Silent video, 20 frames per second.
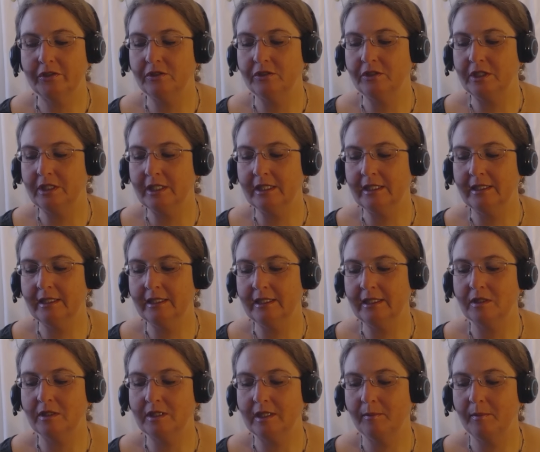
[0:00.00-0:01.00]
you're dealing
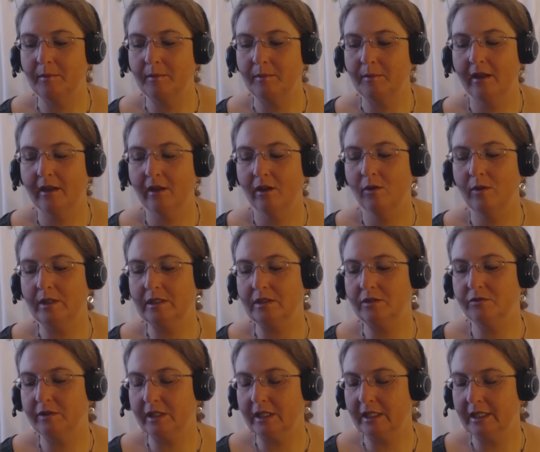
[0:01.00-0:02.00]
with somebody who
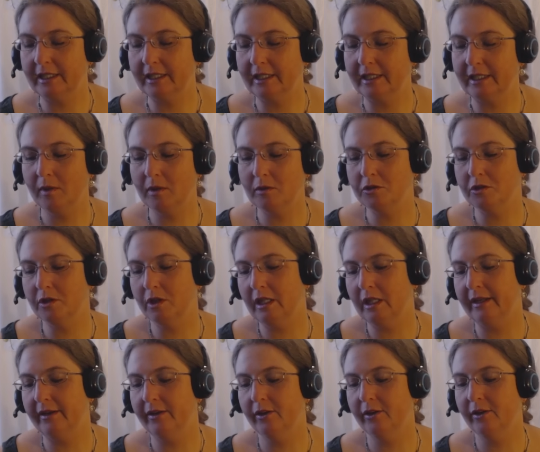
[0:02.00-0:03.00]
is feeling
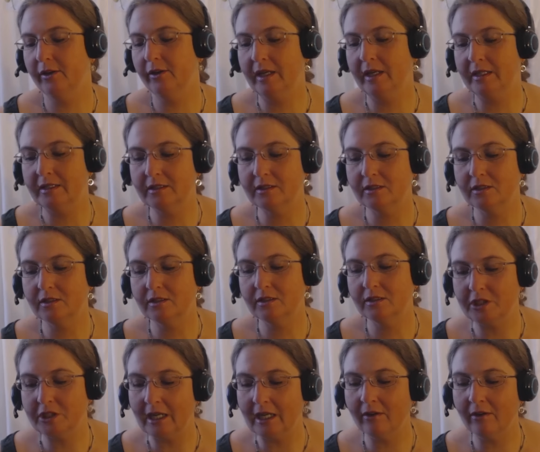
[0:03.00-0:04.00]
emotional and who is
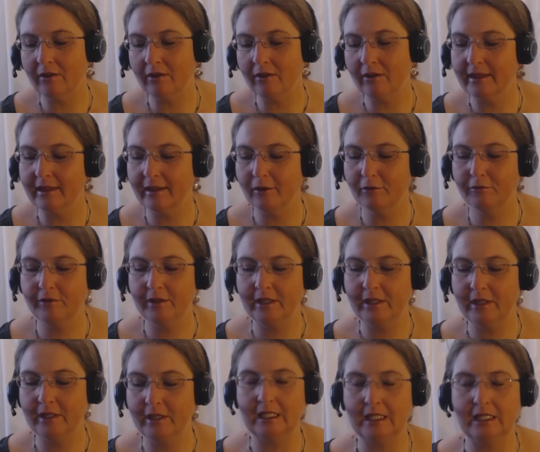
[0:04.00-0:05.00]
sharing their
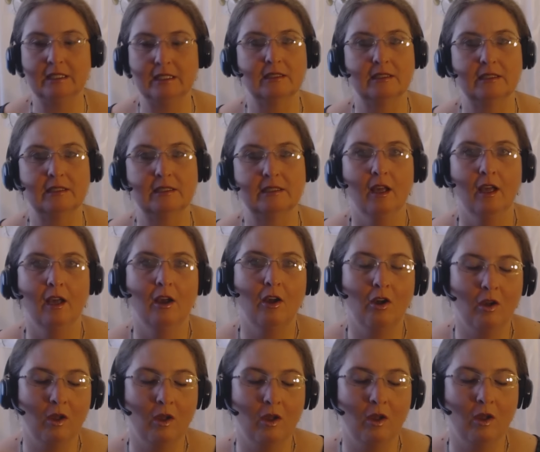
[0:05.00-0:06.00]
feelings
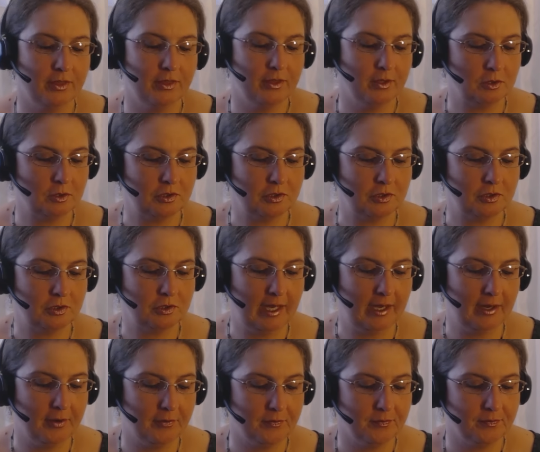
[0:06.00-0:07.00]
on
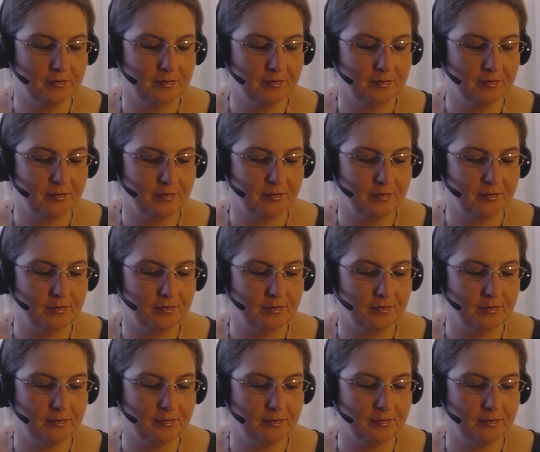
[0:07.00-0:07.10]
Thursday.